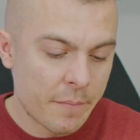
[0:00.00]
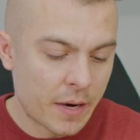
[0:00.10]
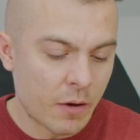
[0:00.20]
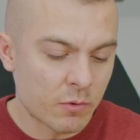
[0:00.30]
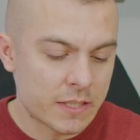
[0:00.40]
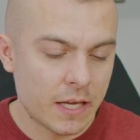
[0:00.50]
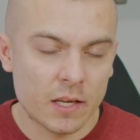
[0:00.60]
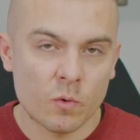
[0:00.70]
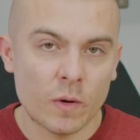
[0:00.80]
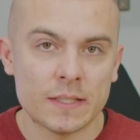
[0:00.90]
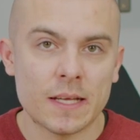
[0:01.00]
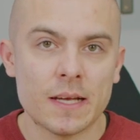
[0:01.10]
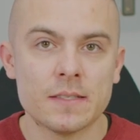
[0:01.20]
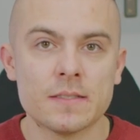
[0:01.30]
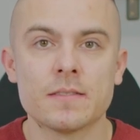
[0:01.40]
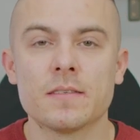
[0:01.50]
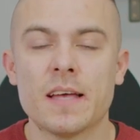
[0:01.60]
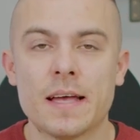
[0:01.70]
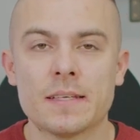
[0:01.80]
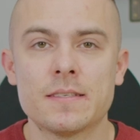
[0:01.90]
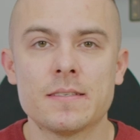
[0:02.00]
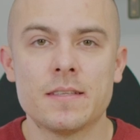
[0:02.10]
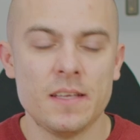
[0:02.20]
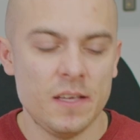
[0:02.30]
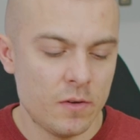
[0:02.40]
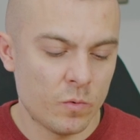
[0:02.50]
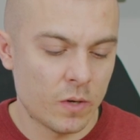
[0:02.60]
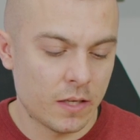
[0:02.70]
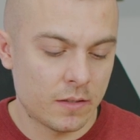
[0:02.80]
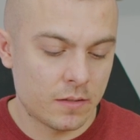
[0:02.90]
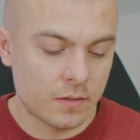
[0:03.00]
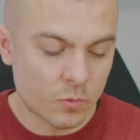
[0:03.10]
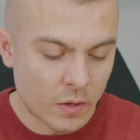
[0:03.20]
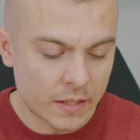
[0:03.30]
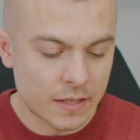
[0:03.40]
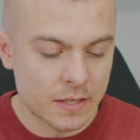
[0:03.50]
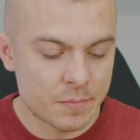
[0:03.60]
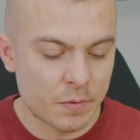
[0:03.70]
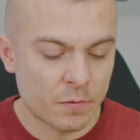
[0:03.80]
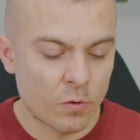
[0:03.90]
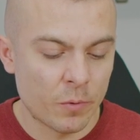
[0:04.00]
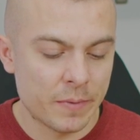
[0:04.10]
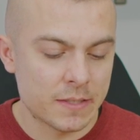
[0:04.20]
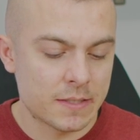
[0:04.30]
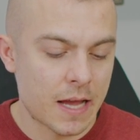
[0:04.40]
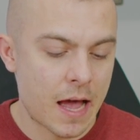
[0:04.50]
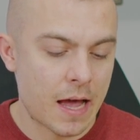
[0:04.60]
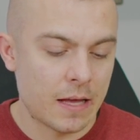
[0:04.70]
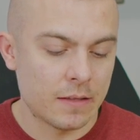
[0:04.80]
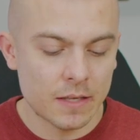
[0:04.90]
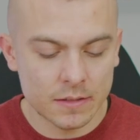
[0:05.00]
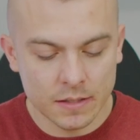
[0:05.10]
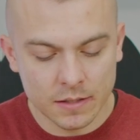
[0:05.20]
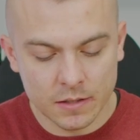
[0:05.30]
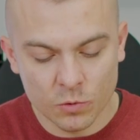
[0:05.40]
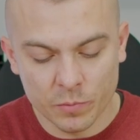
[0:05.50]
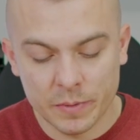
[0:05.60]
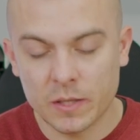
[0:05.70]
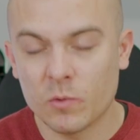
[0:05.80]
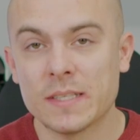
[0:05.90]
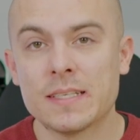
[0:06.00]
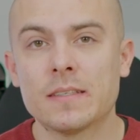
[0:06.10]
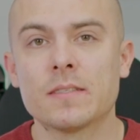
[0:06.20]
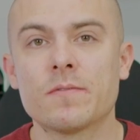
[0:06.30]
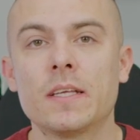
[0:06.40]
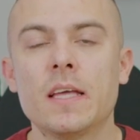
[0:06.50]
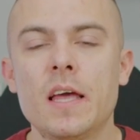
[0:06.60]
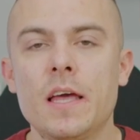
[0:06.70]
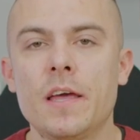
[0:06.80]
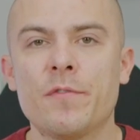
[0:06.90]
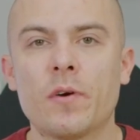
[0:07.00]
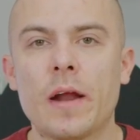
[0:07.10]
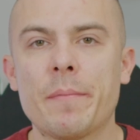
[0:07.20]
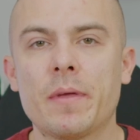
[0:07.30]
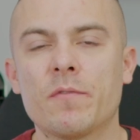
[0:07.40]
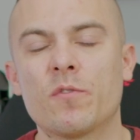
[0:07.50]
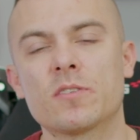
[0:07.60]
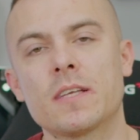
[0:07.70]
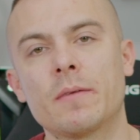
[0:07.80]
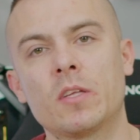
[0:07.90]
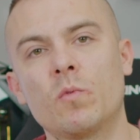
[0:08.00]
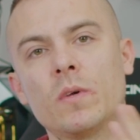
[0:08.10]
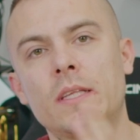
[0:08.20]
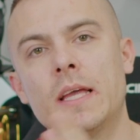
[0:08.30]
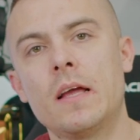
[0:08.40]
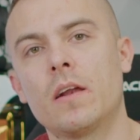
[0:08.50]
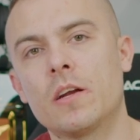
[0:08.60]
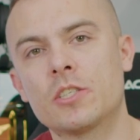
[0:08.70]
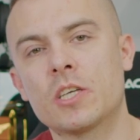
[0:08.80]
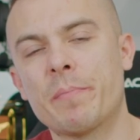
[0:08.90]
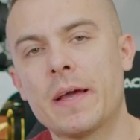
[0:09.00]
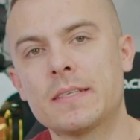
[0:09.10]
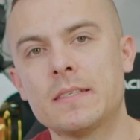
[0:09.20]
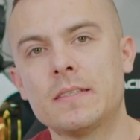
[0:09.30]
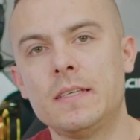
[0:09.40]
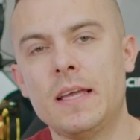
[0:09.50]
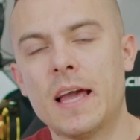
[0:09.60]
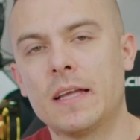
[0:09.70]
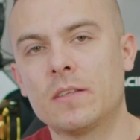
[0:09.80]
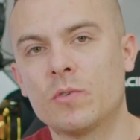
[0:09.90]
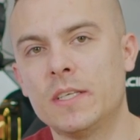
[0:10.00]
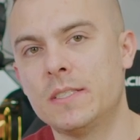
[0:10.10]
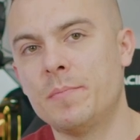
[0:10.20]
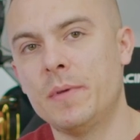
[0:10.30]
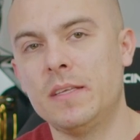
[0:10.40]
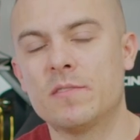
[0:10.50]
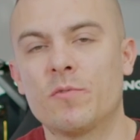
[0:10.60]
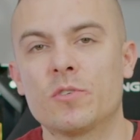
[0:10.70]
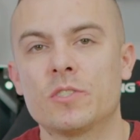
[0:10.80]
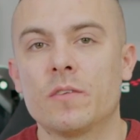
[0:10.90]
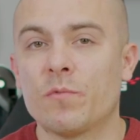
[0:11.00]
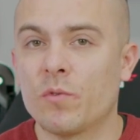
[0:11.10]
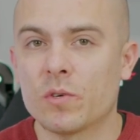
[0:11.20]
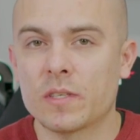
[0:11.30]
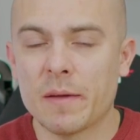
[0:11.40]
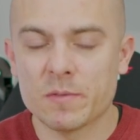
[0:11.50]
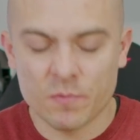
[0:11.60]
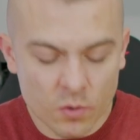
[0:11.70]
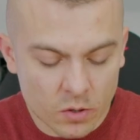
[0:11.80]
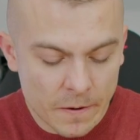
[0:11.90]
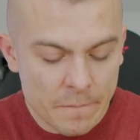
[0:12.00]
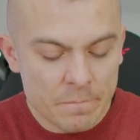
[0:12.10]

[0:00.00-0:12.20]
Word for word: But I would say quite nice SSD with quite nice performance and I think you will be quite satisfied if you're aiming for something with large capacity and great speeds for Gen 4 times 4.